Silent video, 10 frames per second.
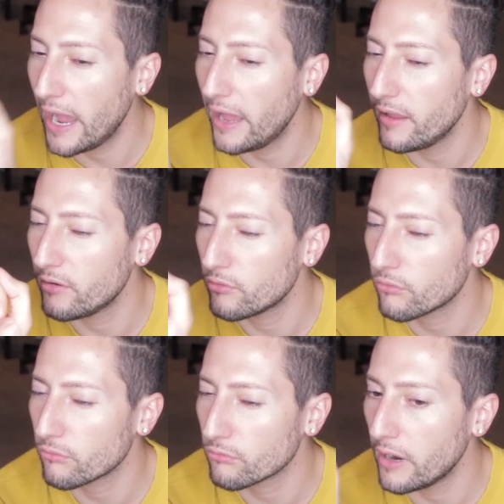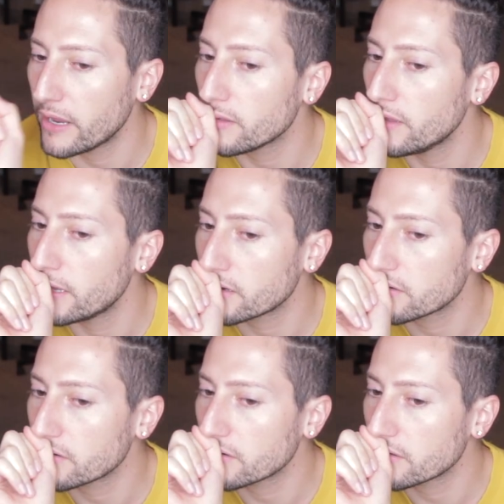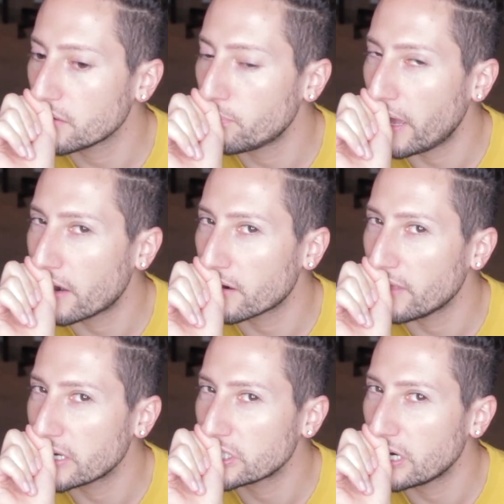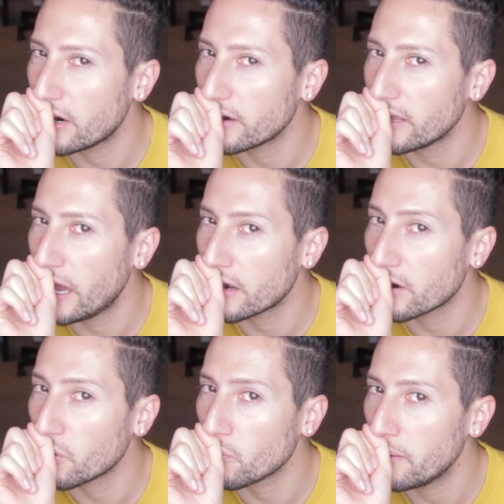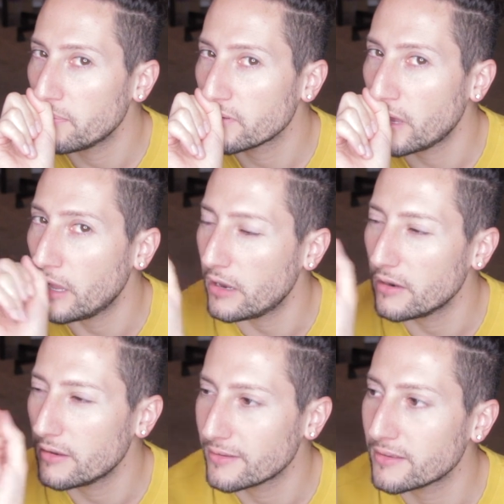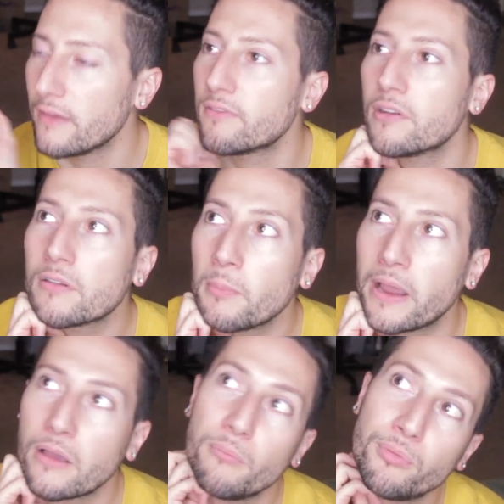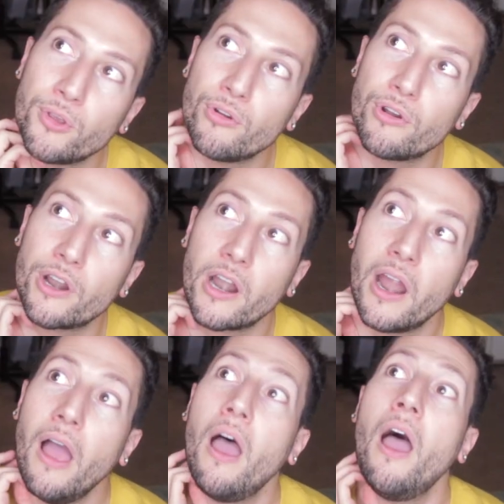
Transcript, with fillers: I right-clicked the banner that she already had on her website, saved it to my computer,